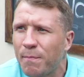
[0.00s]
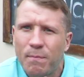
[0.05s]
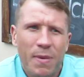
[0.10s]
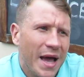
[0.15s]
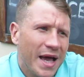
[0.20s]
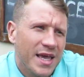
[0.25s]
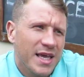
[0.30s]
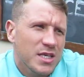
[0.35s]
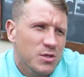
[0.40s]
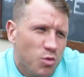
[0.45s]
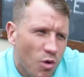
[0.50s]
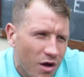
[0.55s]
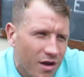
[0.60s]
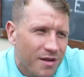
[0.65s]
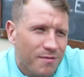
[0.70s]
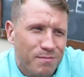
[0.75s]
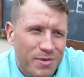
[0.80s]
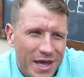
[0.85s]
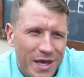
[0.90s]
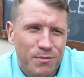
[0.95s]
that baggy's
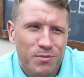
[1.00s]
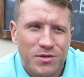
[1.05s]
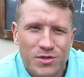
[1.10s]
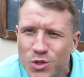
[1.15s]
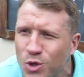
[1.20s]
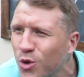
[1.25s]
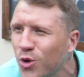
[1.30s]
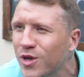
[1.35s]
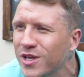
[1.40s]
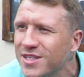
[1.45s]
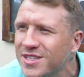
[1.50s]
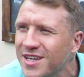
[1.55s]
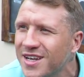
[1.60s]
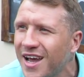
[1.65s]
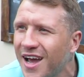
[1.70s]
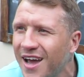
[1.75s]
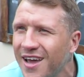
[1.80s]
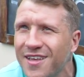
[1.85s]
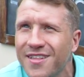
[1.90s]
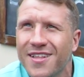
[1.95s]
one and people talking
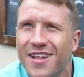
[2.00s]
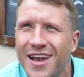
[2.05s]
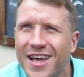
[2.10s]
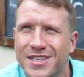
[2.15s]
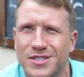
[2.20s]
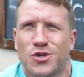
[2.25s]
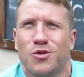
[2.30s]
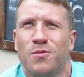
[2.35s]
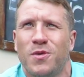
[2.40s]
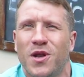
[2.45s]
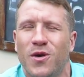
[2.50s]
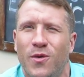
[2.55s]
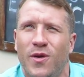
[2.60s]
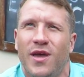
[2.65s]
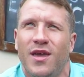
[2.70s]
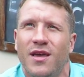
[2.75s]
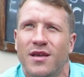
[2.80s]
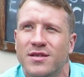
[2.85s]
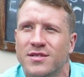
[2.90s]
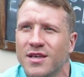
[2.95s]
today in the last couple of
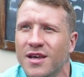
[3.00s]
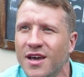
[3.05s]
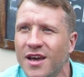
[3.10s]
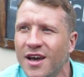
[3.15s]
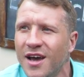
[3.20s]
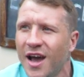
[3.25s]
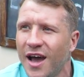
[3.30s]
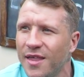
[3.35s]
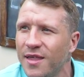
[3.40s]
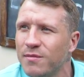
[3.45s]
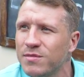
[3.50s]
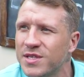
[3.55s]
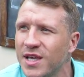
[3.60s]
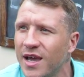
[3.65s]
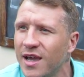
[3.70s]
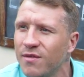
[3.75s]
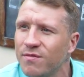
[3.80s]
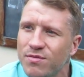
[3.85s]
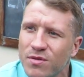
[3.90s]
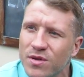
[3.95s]
weeks, and I'm
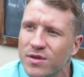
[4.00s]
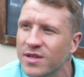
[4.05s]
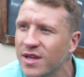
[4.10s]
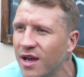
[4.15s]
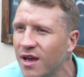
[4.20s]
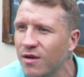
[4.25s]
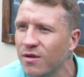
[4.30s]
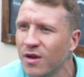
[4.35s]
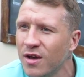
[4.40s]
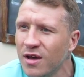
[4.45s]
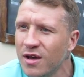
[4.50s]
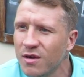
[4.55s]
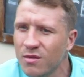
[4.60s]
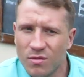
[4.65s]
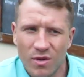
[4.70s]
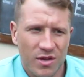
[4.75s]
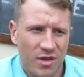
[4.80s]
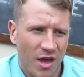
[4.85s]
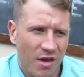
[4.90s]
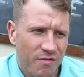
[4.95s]
saying bloody hell
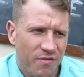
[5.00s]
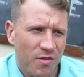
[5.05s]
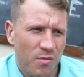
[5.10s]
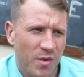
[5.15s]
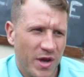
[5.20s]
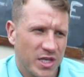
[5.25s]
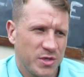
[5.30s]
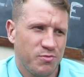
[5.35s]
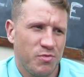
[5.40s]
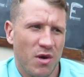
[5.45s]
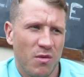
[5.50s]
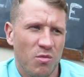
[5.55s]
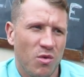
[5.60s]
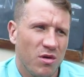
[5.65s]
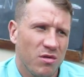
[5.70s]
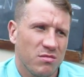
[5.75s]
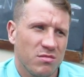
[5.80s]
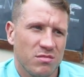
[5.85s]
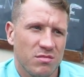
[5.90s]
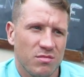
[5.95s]
well, you're West Brom.
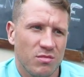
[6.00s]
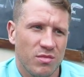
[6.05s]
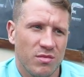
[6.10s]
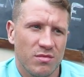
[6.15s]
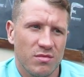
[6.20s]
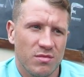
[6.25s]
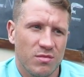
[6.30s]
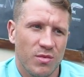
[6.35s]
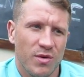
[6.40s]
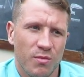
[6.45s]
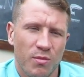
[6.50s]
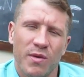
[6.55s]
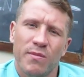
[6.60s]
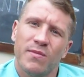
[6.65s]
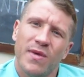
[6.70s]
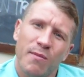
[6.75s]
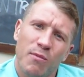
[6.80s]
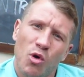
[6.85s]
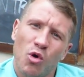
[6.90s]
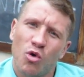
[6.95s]
Well, we,
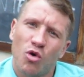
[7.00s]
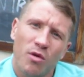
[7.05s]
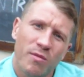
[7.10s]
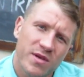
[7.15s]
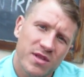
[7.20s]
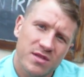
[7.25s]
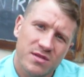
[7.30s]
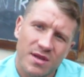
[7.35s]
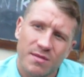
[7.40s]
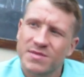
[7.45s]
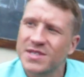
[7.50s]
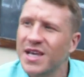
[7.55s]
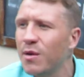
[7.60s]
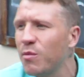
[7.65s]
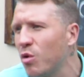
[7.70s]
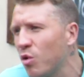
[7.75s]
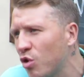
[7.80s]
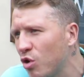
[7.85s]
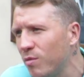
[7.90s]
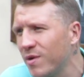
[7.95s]
we, I'm, all coming, I'm
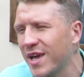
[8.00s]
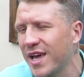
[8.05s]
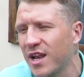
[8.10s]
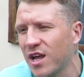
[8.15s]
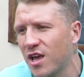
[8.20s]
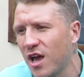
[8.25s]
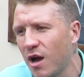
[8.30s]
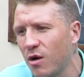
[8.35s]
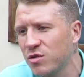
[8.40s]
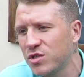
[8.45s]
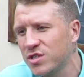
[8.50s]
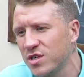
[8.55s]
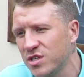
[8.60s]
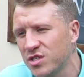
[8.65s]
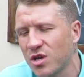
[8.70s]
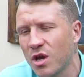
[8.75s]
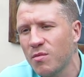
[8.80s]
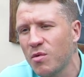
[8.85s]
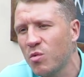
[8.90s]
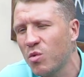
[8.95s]
saying we'll come and get a coach this
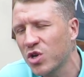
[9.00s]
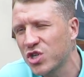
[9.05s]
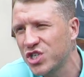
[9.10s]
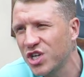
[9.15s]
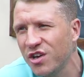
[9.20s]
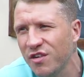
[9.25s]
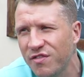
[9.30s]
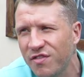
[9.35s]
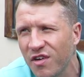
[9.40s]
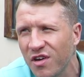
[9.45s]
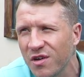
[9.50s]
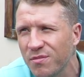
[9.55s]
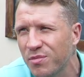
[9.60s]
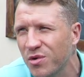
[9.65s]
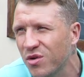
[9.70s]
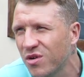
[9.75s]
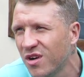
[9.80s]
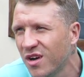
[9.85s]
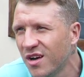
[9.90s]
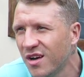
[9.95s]
time and watch you fight,
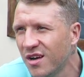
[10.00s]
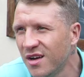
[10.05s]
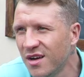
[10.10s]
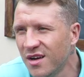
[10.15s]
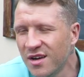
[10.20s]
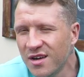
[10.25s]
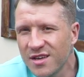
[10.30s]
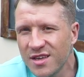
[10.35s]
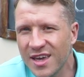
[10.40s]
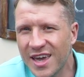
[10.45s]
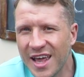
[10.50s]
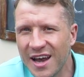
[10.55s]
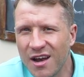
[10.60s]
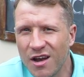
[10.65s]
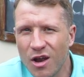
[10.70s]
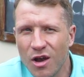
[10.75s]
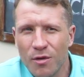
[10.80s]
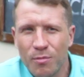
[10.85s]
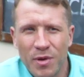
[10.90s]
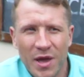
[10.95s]
but you get a
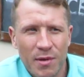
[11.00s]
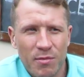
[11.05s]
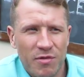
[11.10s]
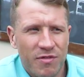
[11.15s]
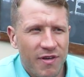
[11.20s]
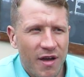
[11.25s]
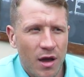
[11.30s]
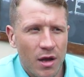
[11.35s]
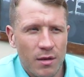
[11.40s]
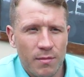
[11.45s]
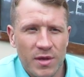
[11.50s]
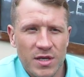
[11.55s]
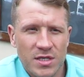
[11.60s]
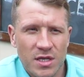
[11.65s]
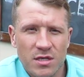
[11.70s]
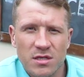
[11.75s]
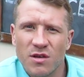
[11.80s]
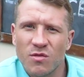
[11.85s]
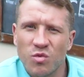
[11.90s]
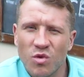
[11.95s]
lot of people following me
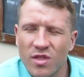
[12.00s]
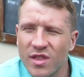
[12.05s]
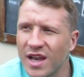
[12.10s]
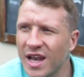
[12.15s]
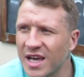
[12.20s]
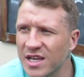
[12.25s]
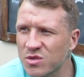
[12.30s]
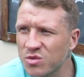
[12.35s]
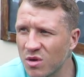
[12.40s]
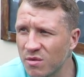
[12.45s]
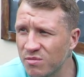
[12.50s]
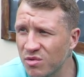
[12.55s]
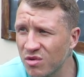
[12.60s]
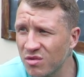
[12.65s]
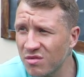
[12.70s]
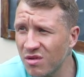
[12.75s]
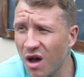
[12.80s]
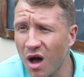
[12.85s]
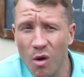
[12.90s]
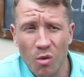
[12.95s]
since I've won the last one.
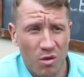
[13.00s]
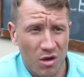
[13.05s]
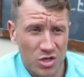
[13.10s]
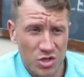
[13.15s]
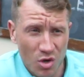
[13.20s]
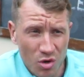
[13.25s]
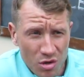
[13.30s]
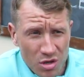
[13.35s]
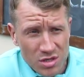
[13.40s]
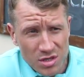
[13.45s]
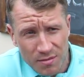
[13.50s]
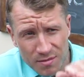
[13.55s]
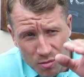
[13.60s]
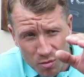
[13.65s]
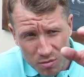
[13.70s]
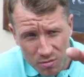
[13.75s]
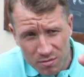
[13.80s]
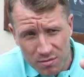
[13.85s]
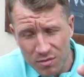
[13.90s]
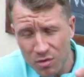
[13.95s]
But I'll, as long as I'm,
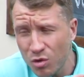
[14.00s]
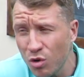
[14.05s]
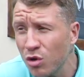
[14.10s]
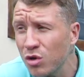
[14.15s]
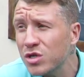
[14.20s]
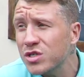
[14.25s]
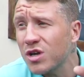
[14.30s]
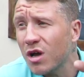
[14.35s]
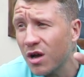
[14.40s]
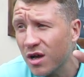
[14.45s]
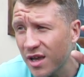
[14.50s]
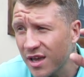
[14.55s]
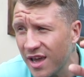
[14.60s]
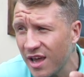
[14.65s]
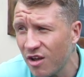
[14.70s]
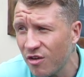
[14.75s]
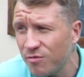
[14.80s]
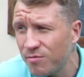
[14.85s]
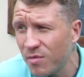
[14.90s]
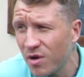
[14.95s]
as long as I can
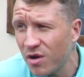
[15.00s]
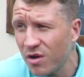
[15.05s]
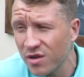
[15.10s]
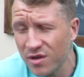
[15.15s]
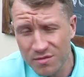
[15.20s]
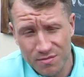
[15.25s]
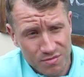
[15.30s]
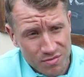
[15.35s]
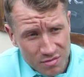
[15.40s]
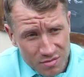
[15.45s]
get off my